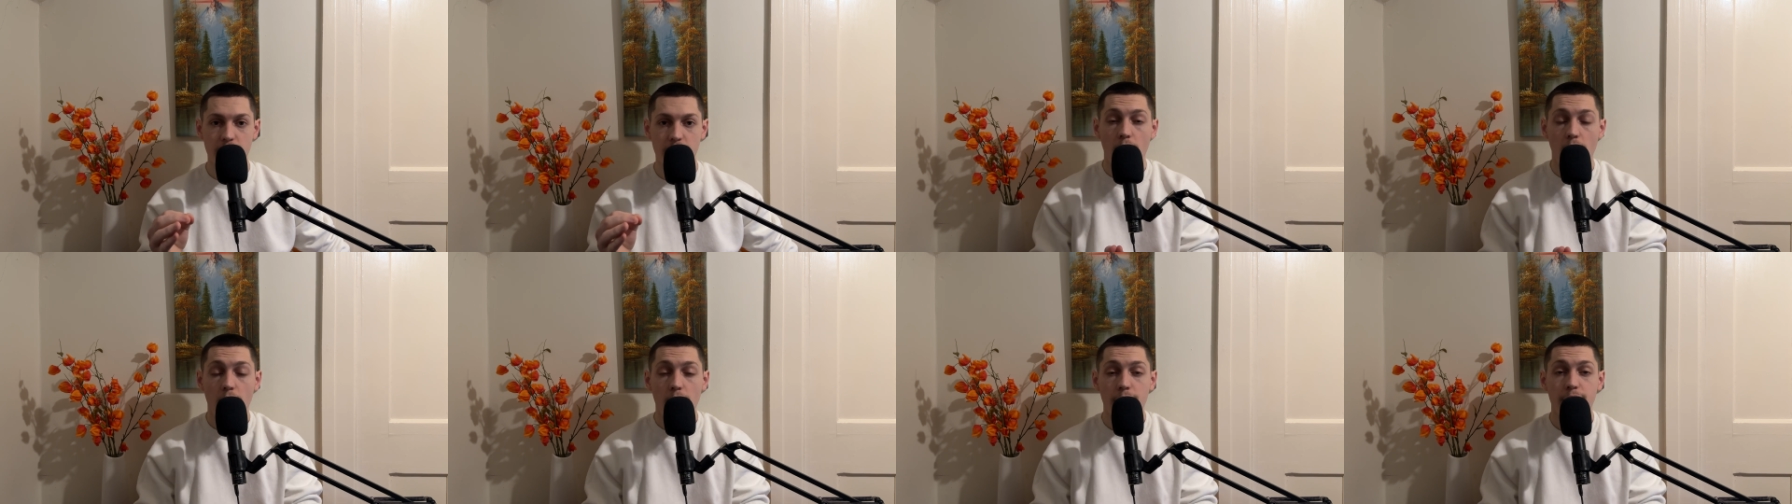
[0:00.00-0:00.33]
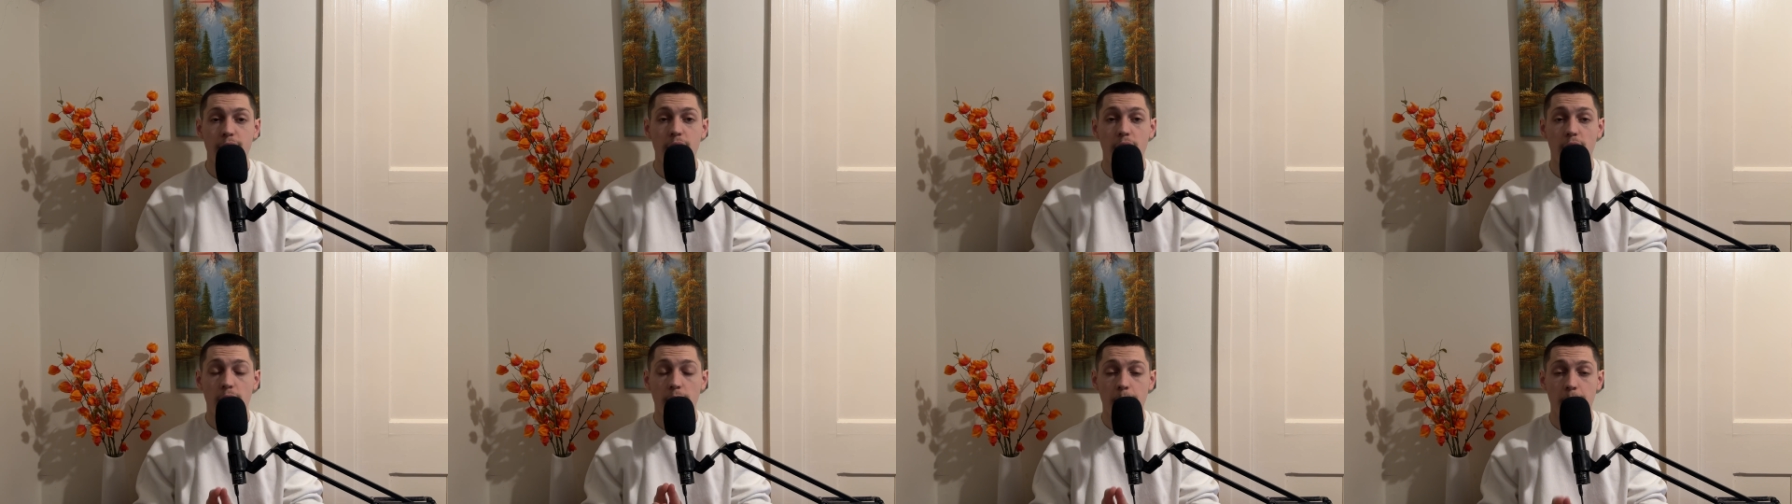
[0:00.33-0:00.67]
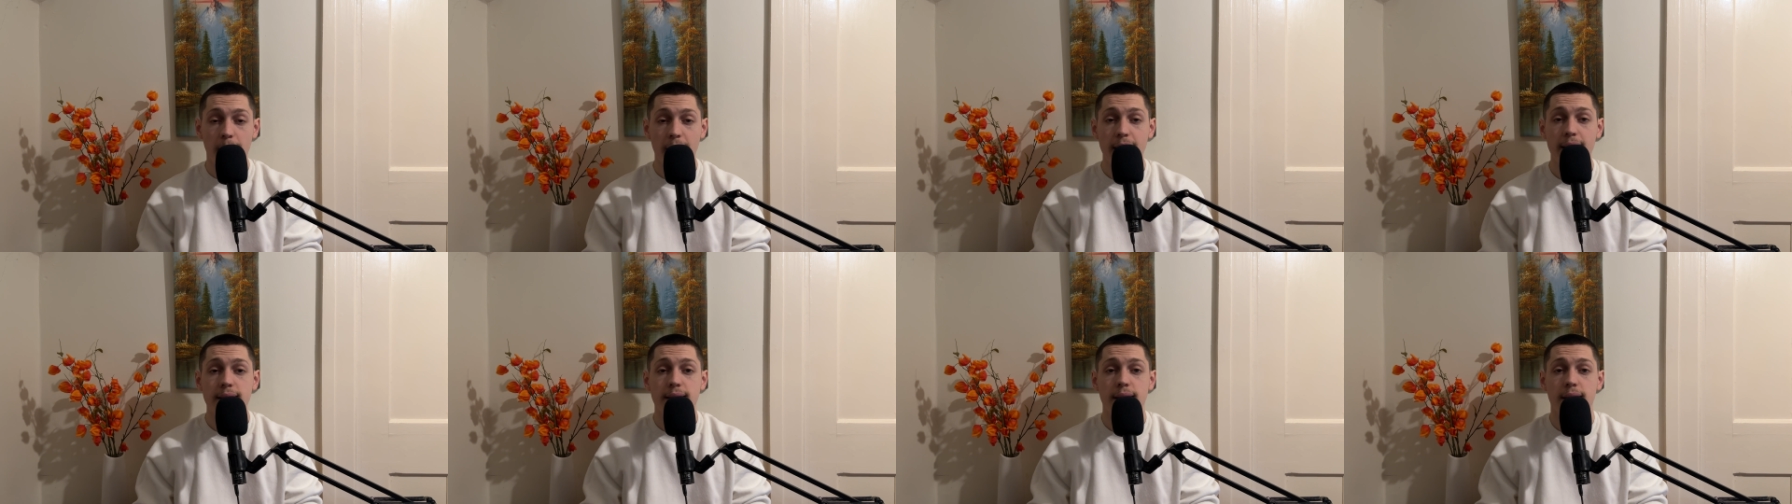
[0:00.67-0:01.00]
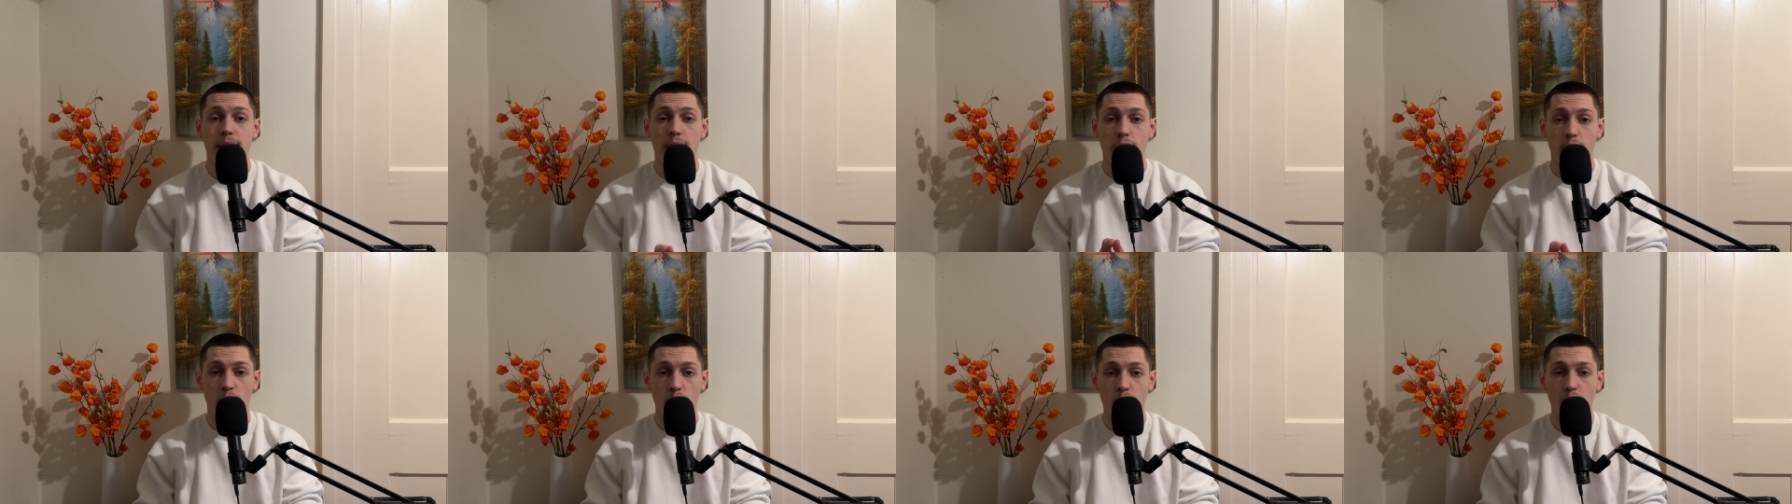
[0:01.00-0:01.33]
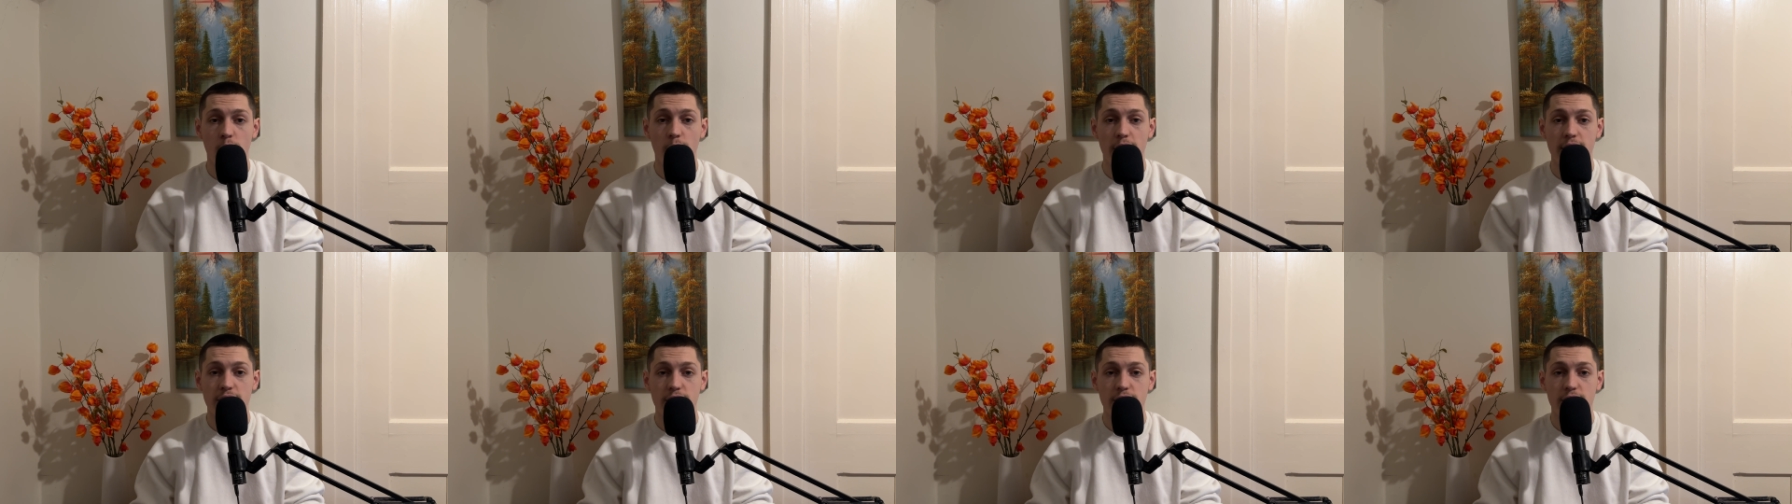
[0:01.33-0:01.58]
After completing the conquest